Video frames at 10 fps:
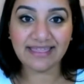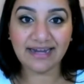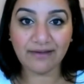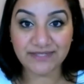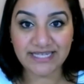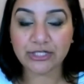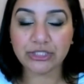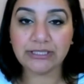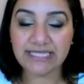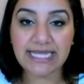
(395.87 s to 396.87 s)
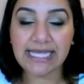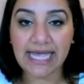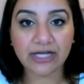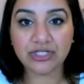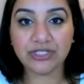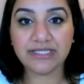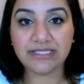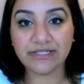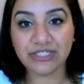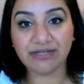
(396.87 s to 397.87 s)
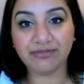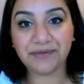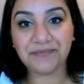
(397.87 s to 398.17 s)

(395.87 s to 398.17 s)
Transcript: that I was actually taking action on to achieve.